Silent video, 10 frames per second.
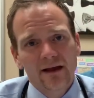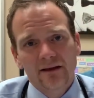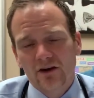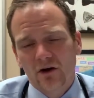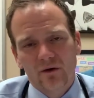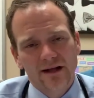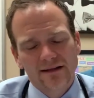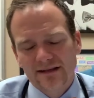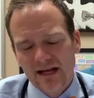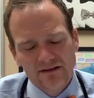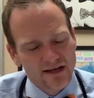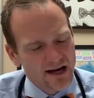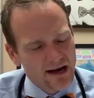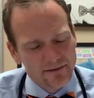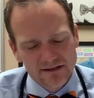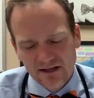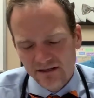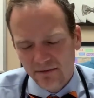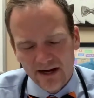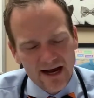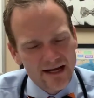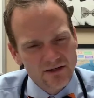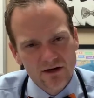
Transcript: It sounds like common sense, but guys,